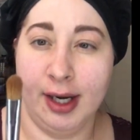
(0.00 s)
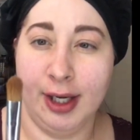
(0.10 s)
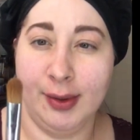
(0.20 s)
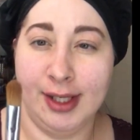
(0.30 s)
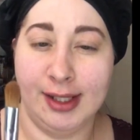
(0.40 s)
I
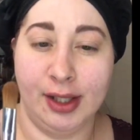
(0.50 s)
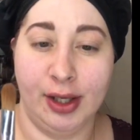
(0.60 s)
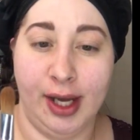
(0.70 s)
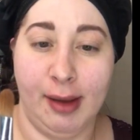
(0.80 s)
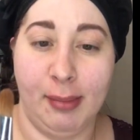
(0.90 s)
know it doesn't
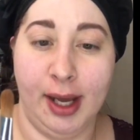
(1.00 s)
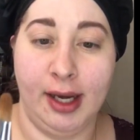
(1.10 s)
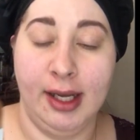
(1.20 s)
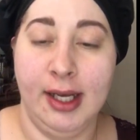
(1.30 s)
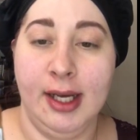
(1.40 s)
look it,
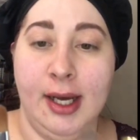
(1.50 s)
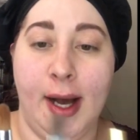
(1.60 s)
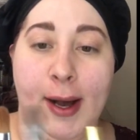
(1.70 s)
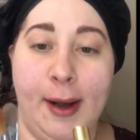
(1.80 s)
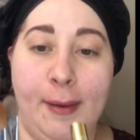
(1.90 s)
but
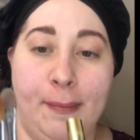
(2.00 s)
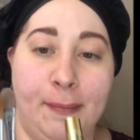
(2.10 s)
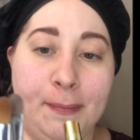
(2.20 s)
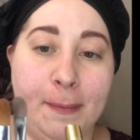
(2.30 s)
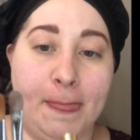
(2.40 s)

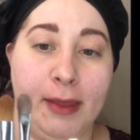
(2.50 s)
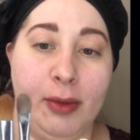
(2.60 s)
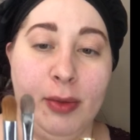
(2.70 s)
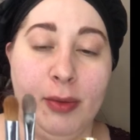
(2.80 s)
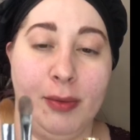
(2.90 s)

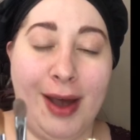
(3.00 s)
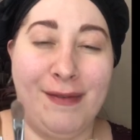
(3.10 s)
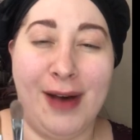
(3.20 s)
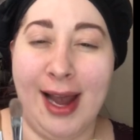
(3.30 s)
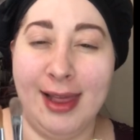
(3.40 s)
I
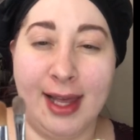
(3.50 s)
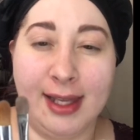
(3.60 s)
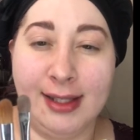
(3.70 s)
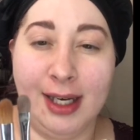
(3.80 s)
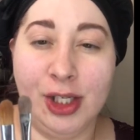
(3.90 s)
find that
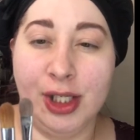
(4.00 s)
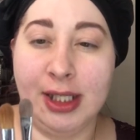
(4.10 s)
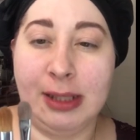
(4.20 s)
the Senegence